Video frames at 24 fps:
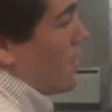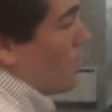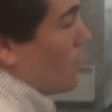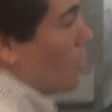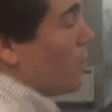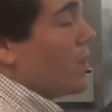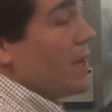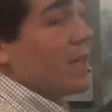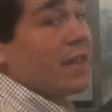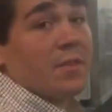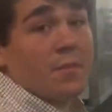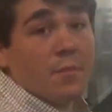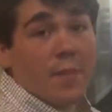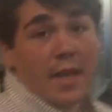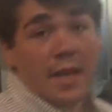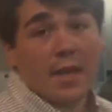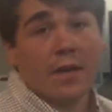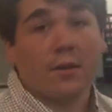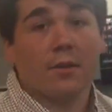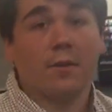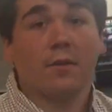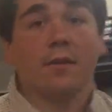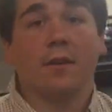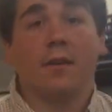fantastic. With
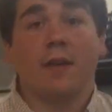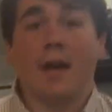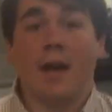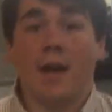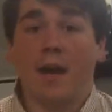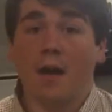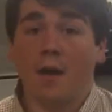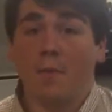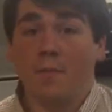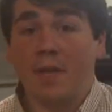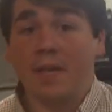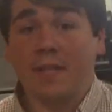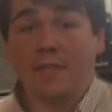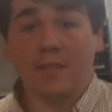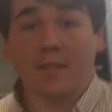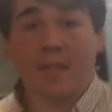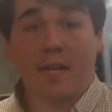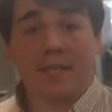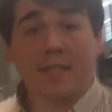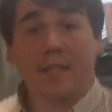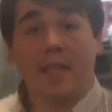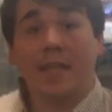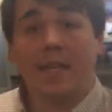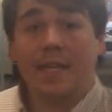mail, it's
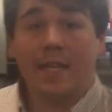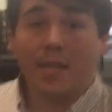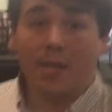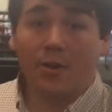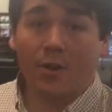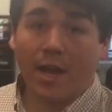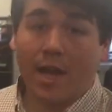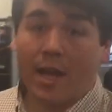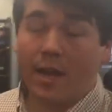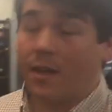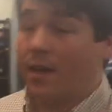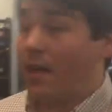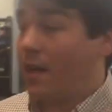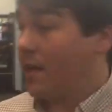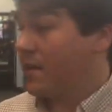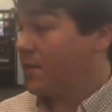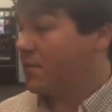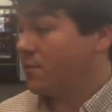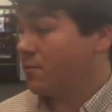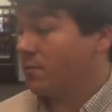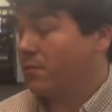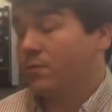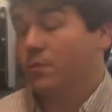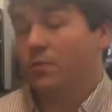not done here at
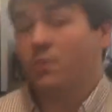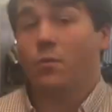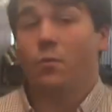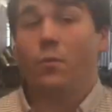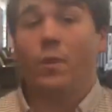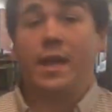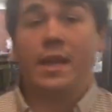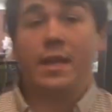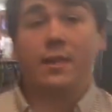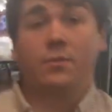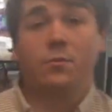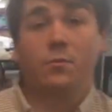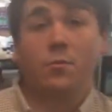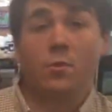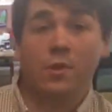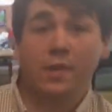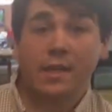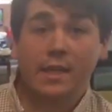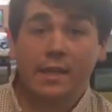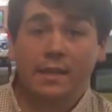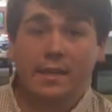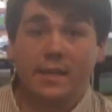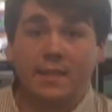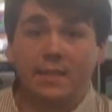Hotz. The way it's
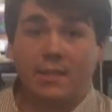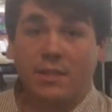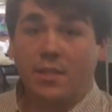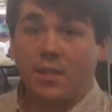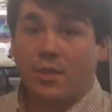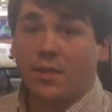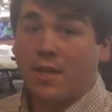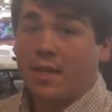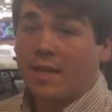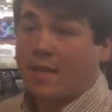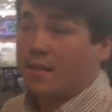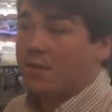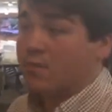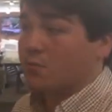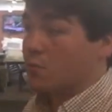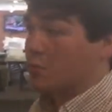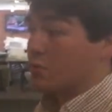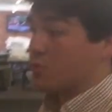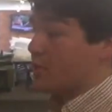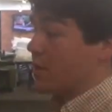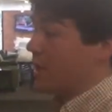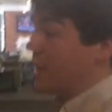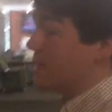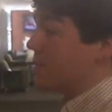working this year is
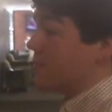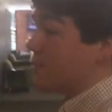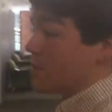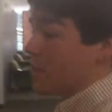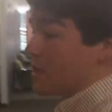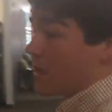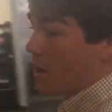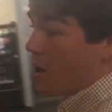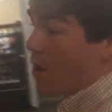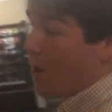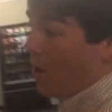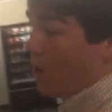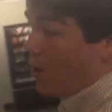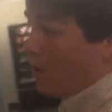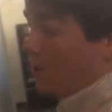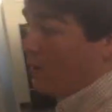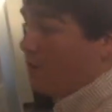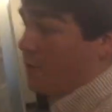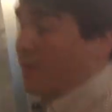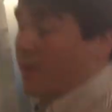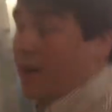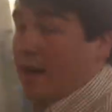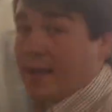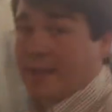we're transferring
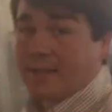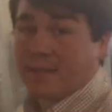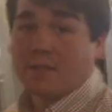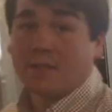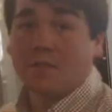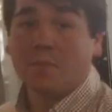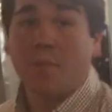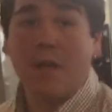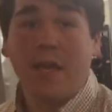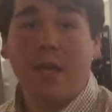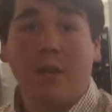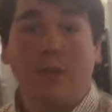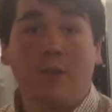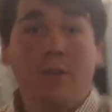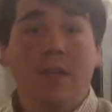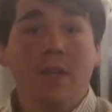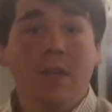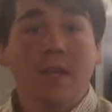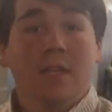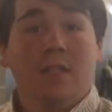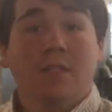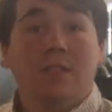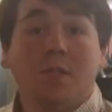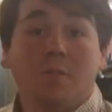all of Hotz's
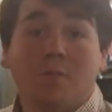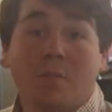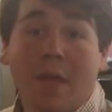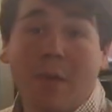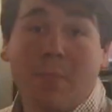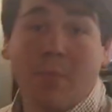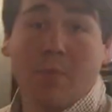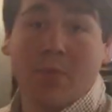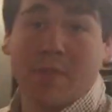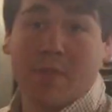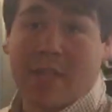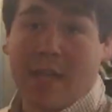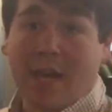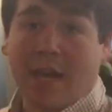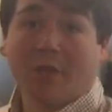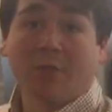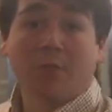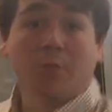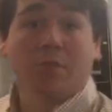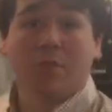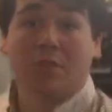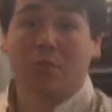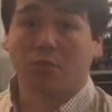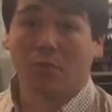mail to Maple
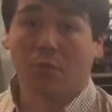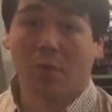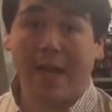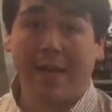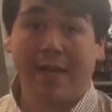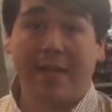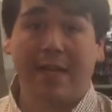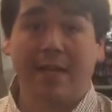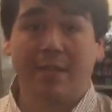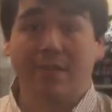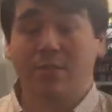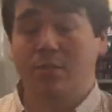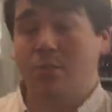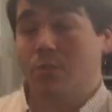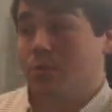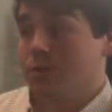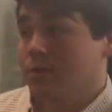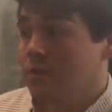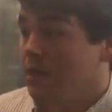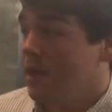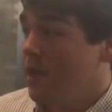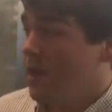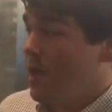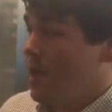South, which is right next
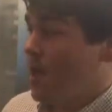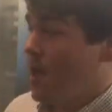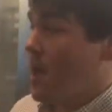door.